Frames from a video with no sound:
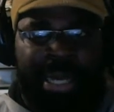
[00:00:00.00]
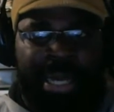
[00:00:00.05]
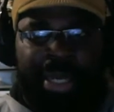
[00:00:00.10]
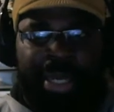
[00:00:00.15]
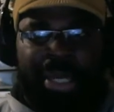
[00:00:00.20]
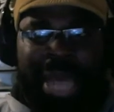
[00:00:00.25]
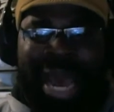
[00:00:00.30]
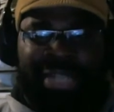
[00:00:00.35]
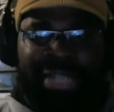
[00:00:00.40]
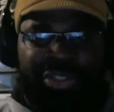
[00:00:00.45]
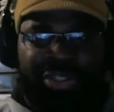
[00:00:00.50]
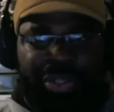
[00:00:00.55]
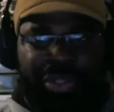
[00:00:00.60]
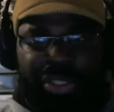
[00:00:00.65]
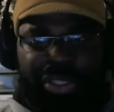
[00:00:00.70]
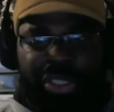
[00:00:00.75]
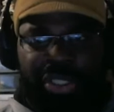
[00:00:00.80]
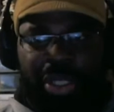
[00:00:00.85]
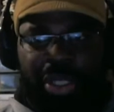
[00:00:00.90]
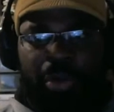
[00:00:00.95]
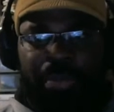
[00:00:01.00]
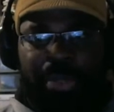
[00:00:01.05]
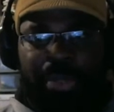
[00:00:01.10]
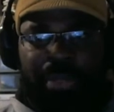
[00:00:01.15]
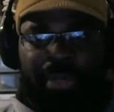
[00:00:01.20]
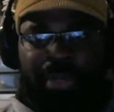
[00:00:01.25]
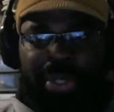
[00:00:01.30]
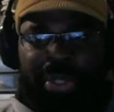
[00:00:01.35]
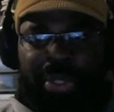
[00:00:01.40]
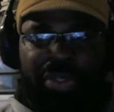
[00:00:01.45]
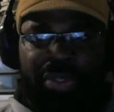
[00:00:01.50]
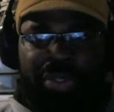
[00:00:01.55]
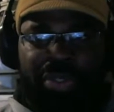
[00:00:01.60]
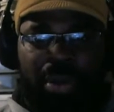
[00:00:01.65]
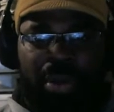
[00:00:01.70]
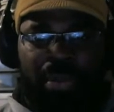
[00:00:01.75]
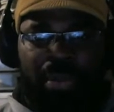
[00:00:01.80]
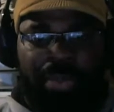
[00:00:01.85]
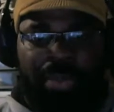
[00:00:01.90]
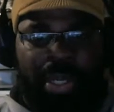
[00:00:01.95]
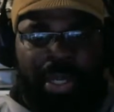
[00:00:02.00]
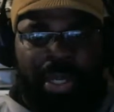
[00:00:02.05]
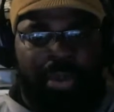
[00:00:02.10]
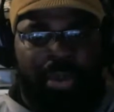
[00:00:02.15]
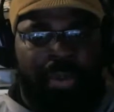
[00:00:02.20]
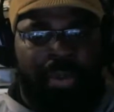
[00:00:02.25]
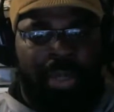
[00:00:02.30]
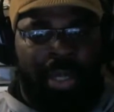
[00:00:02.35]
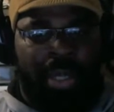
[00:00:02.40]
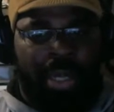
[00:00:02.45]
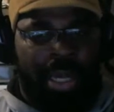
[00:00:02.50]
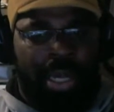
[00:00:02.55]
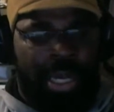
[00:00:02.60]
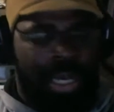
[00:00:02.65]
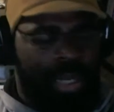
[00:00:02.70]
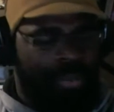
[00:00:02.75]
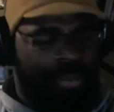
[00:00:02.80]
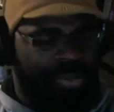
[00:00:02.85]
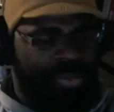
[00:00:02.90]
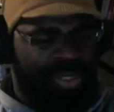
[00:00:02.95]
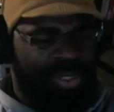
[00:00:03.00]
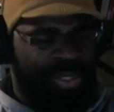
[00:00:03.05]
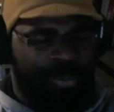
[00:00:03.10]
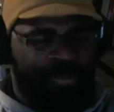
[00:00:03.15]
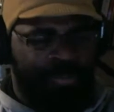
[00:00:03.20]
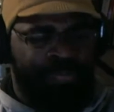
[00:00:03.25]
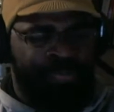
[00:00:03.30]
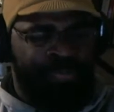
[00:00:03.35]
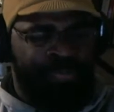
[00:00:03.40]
you're actually sculpting when you sculpt. So